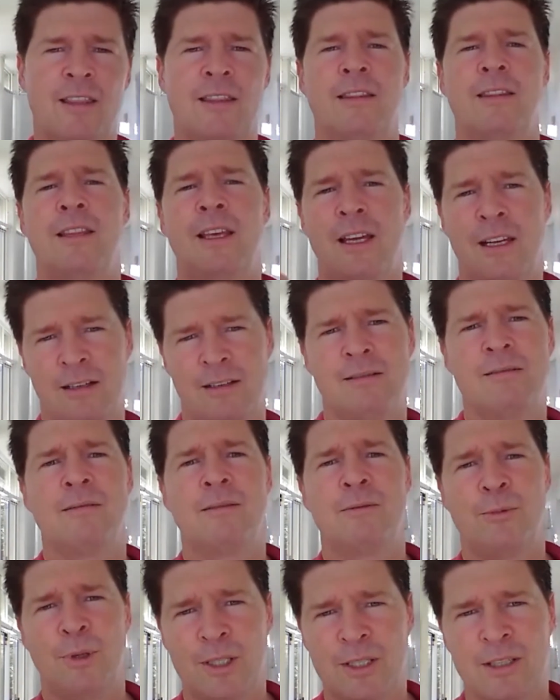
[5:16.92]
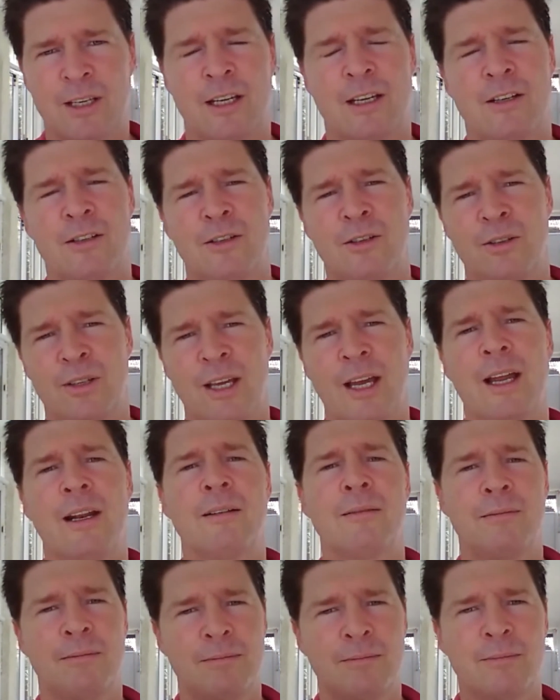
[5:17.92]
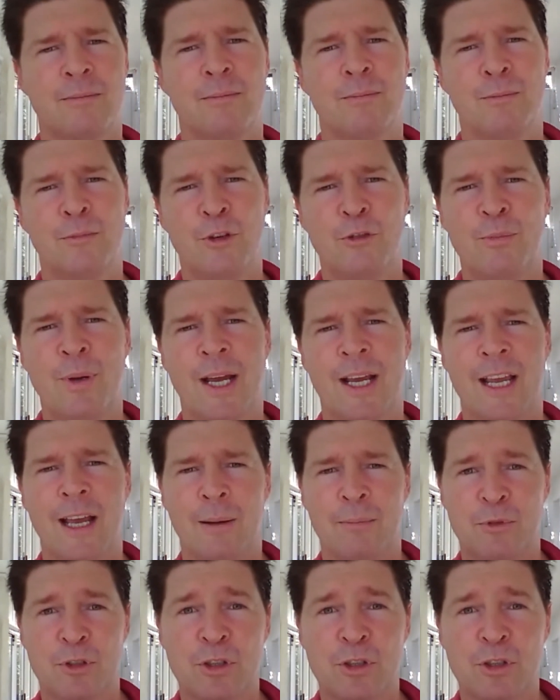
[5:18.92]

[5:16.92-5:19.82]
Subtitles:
Then, once they can do that, move back up